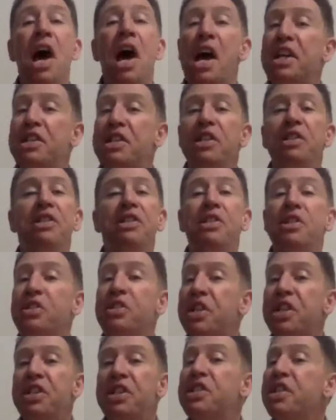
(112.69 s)
as a
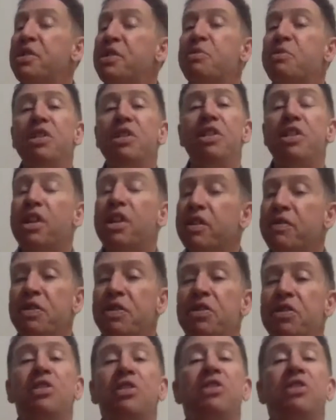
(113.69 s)
technique within artificial